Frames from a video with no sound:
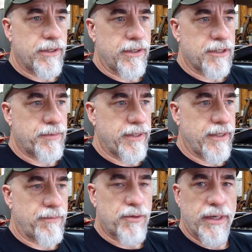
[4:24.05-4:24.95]
There's
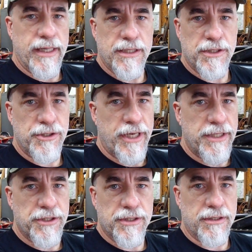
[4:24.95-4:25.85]
been upgrades and
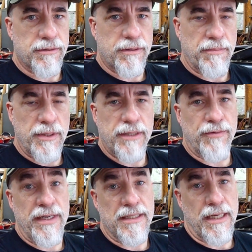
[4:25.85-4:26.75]
changes and complete
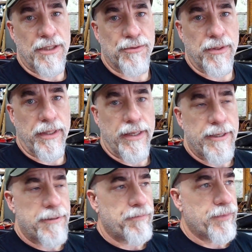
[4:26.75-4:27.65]
redesigns, really.